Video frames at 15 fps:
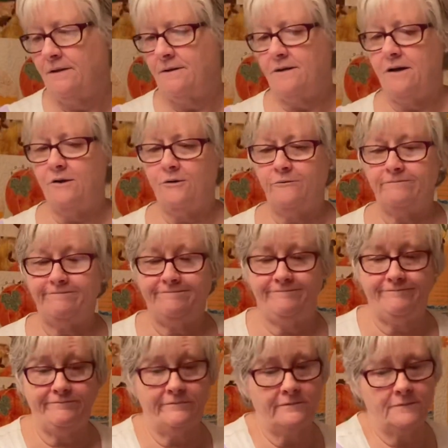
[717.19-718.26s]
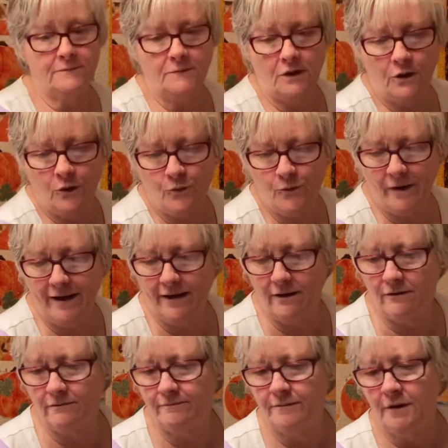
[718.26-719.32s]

So, oh well.